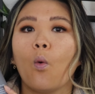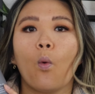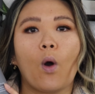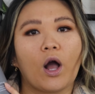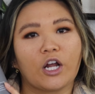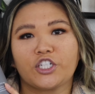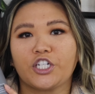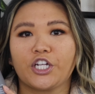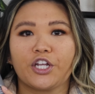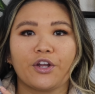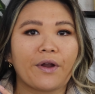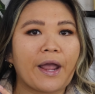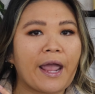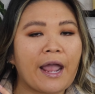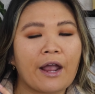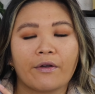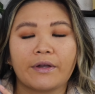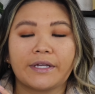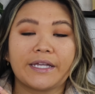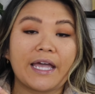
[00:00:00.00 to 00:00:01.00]
washing your
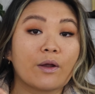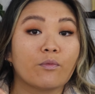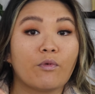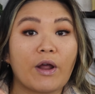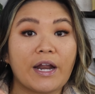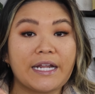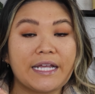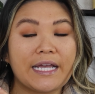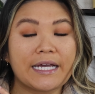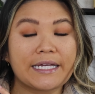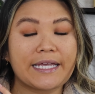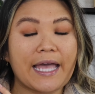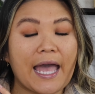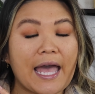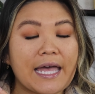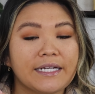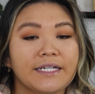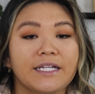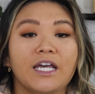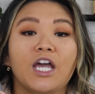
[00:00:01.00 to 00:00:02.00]
hair and get ready
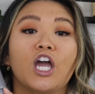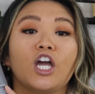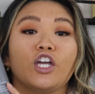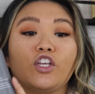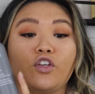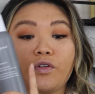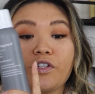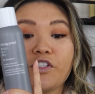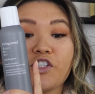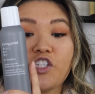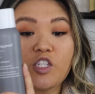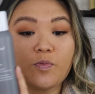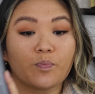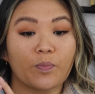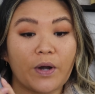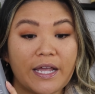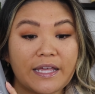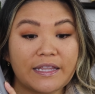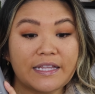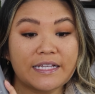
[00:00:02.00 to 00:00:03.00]
again, you can
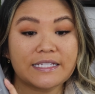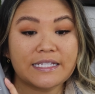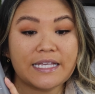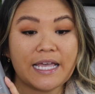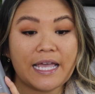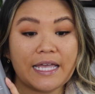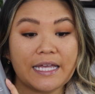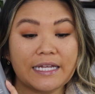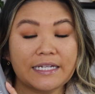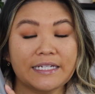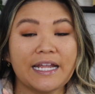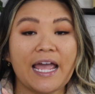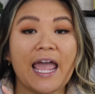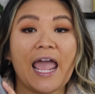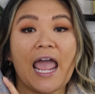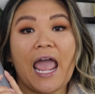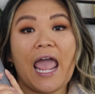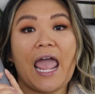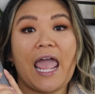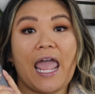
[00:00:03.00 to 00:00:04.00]
spray this in
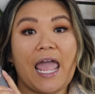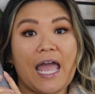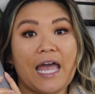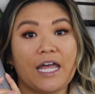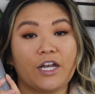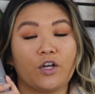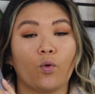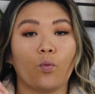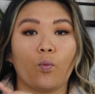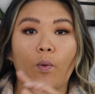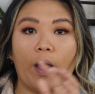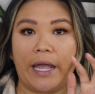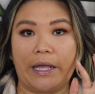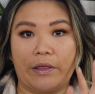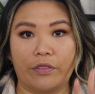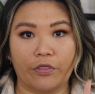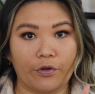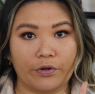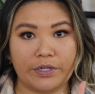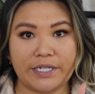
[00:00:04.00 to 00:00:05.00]
and
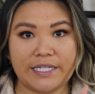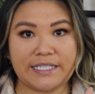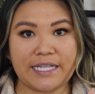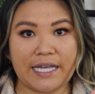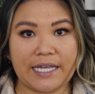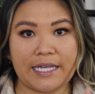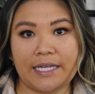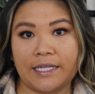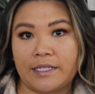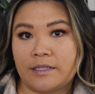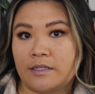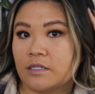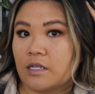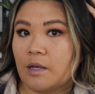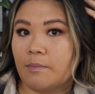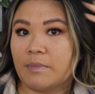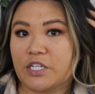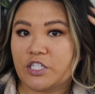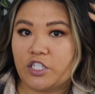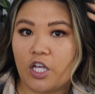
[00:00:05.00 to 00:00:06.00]
wait 30 seconds,
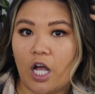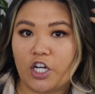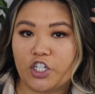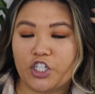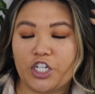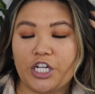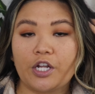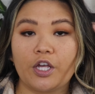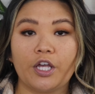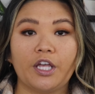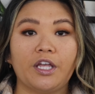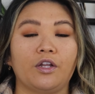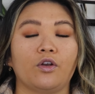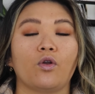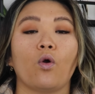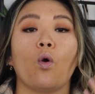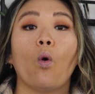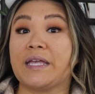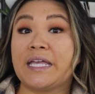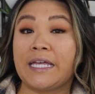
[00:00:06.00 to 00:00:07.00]
massage it
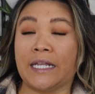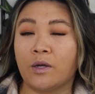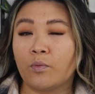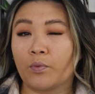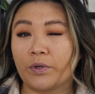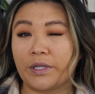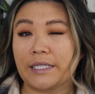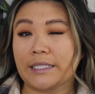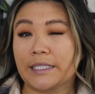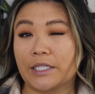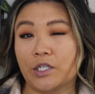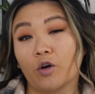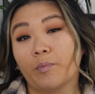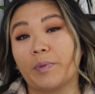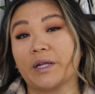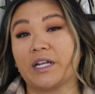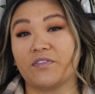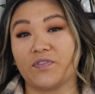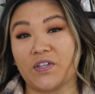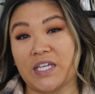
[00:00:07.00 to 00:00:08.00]
in, hit it with a little
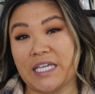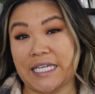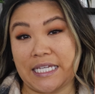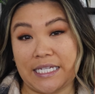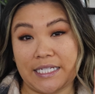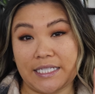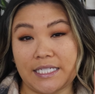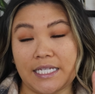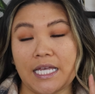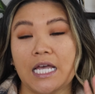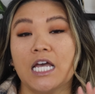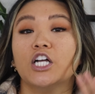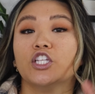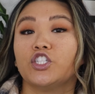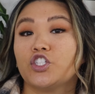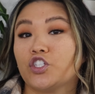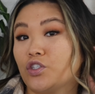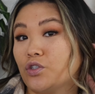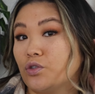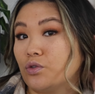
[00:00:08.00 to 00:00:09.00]
bit of heat
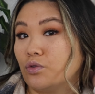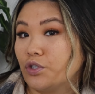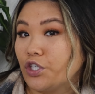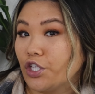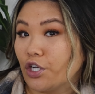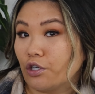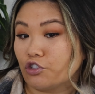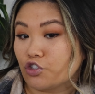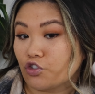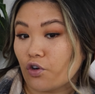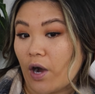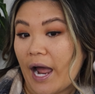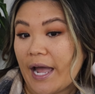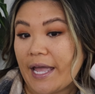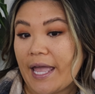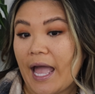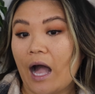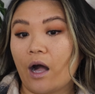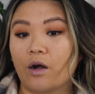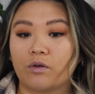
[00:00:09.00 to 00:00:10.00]
to, you know,
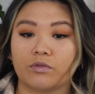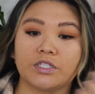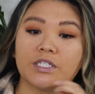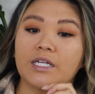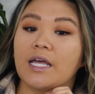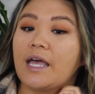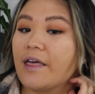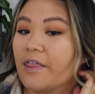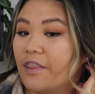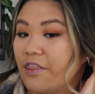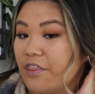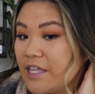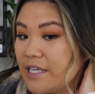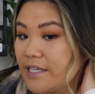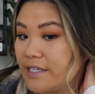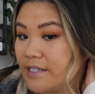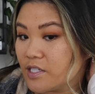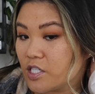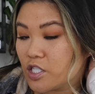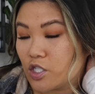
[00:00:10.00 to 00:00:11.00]
dry out
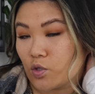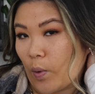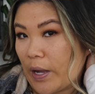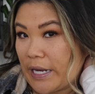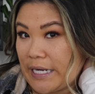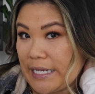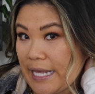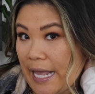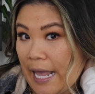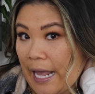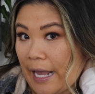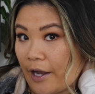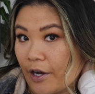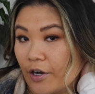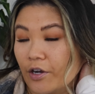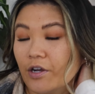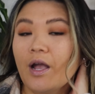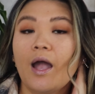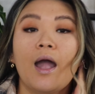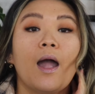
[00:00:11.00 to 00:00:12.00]
the sweaty
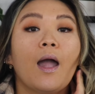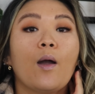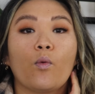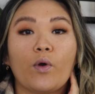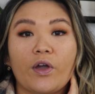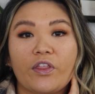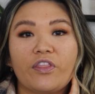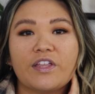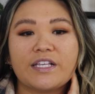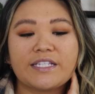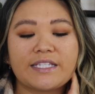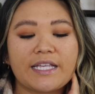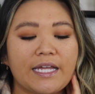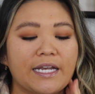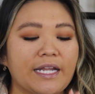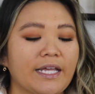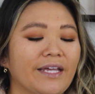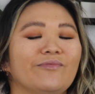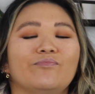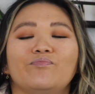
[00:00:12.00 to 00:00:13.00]
hair with this in
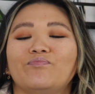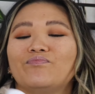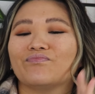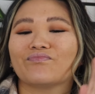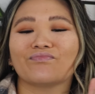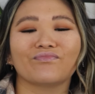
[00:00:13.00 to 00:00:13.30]
it,